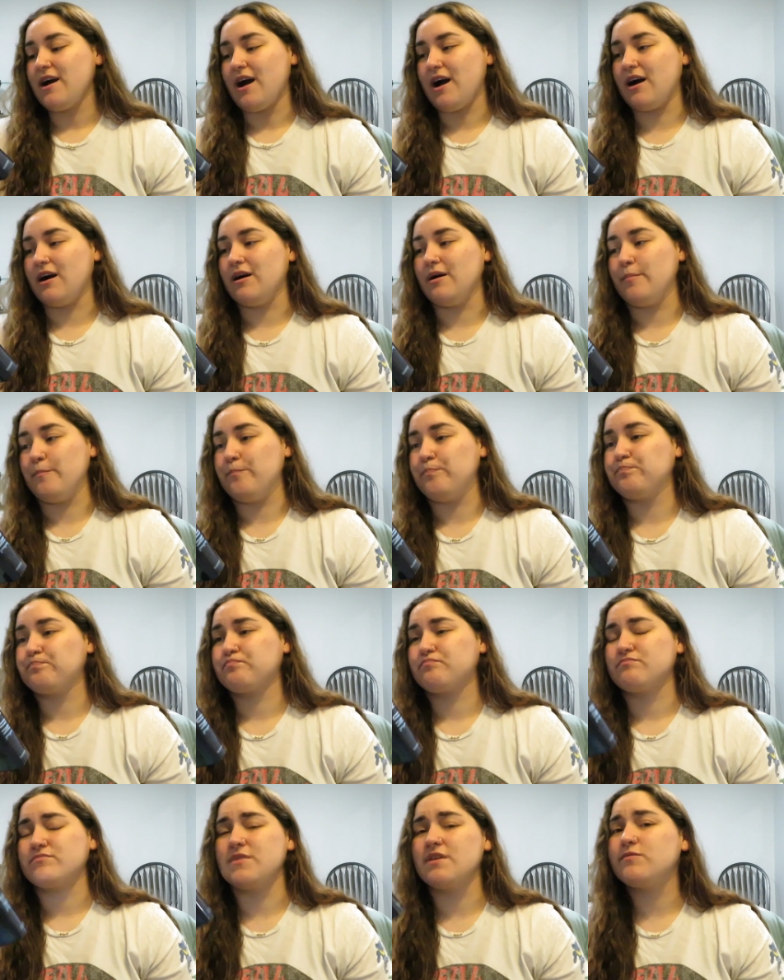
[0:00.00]

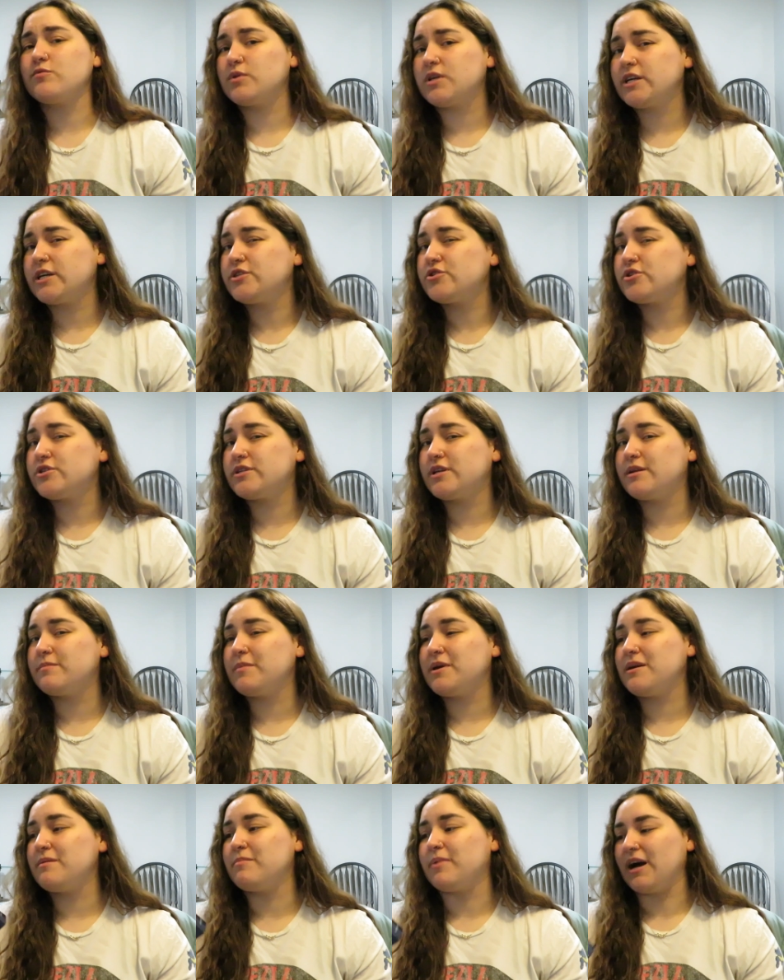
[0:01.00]
Never really interested
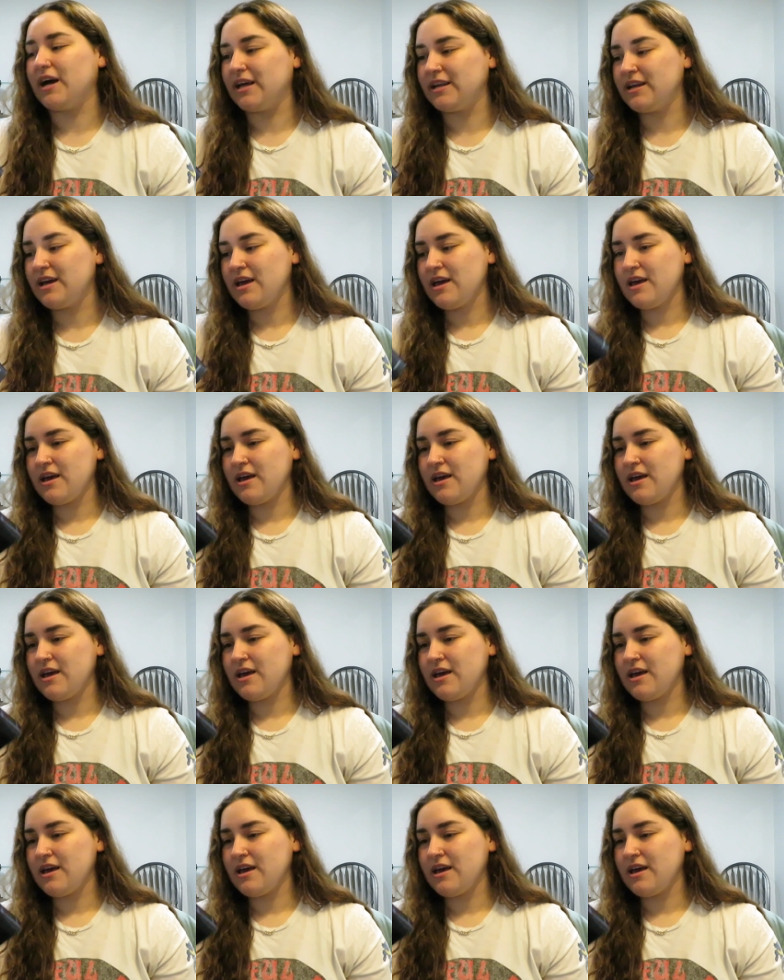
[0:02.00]
me, but